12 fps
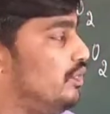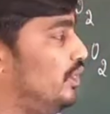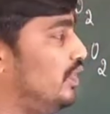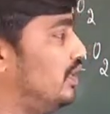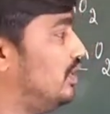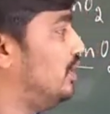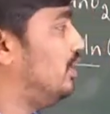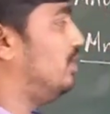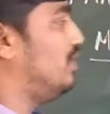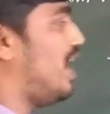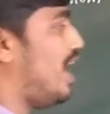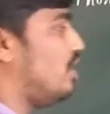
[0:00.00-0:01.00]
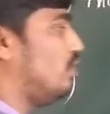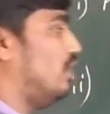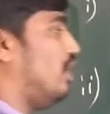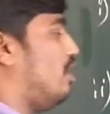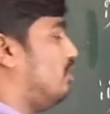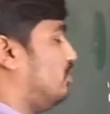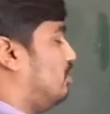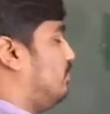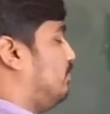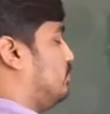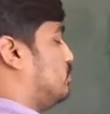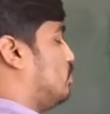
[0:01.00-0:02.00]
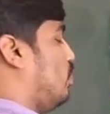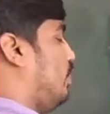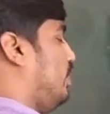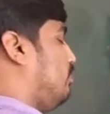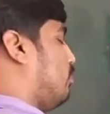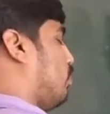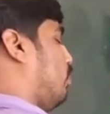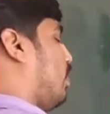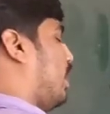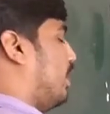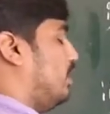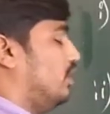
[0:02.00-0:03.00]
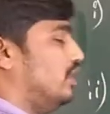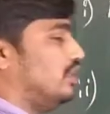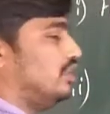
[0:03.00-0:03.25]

we have a lot of sodium chloride,